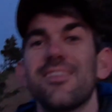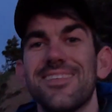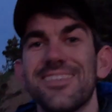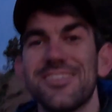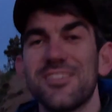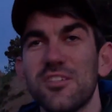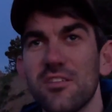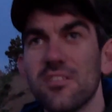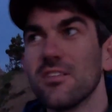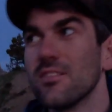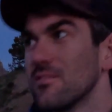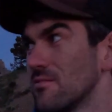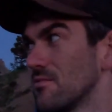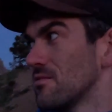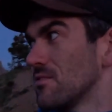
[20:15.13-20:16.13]
It's still
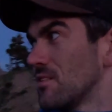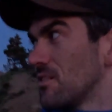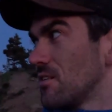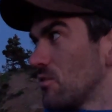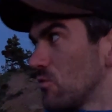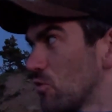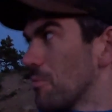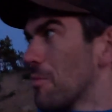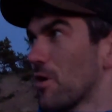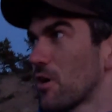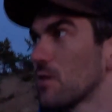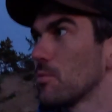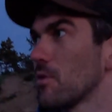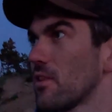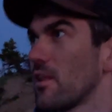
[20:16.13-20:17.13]

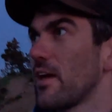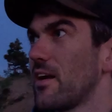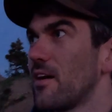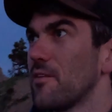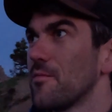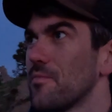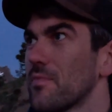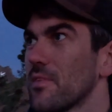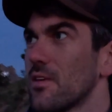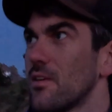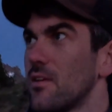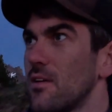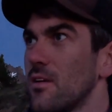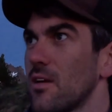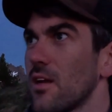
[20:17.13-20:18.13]
remarkably light out.
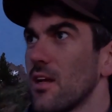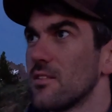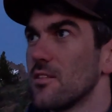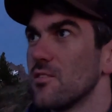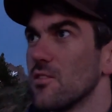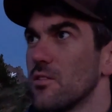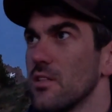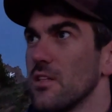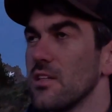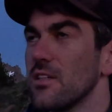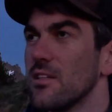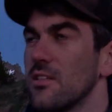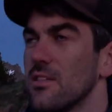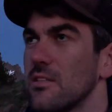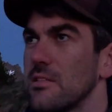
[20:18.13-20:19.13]
I guess it's only
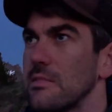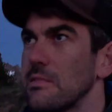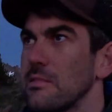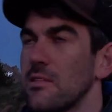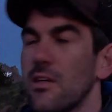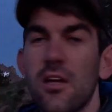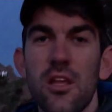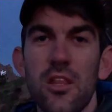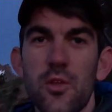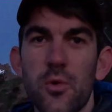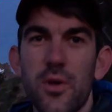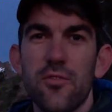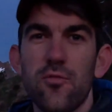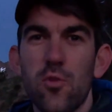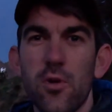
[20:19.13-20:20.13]

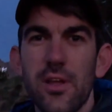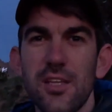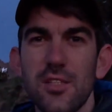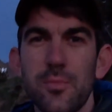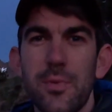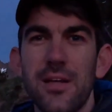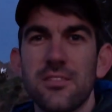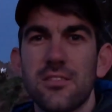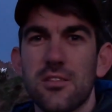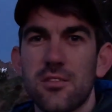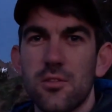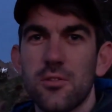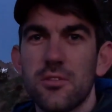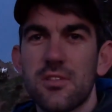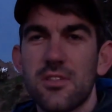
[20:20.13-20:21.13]
3 or 4 days past the
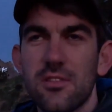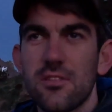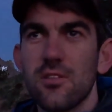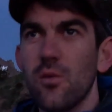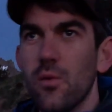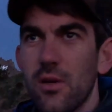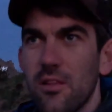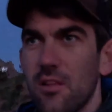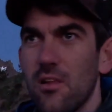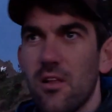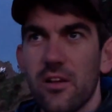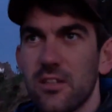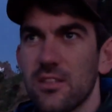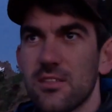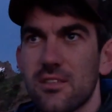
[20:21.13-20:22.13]
solstice, so one of the
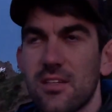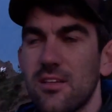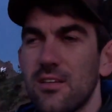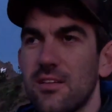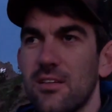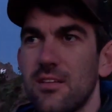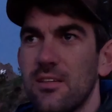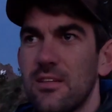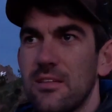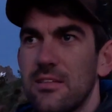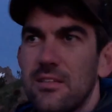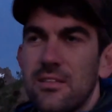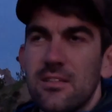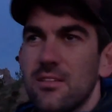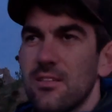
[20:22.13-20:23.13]
longest
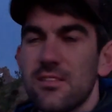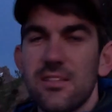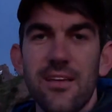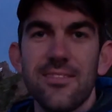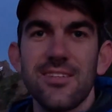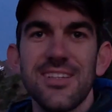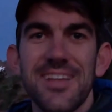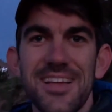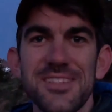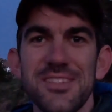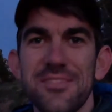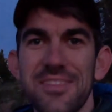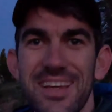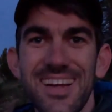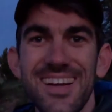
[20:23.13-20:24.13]
7 days
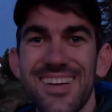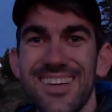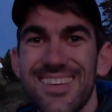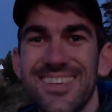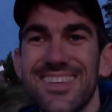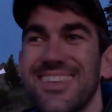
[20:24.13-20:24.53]
of the year.